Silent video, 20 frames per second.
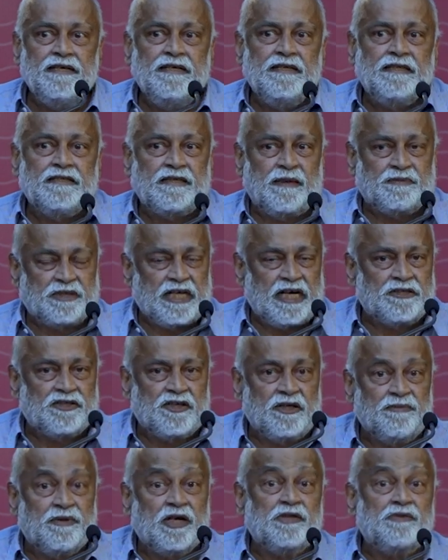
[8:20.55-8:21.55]

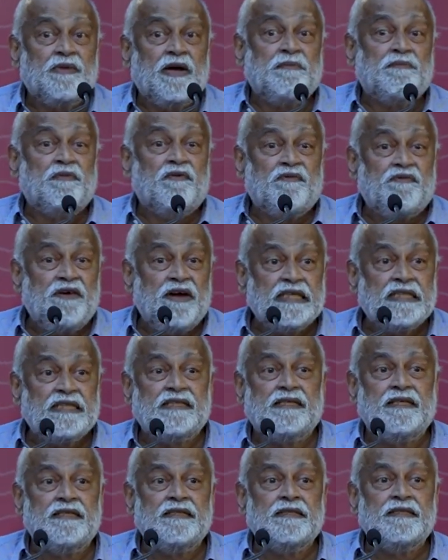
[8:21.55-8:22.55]
substantial, because my
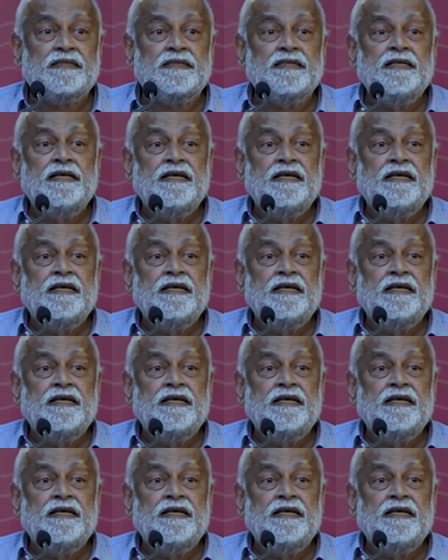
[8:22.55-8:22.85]
professors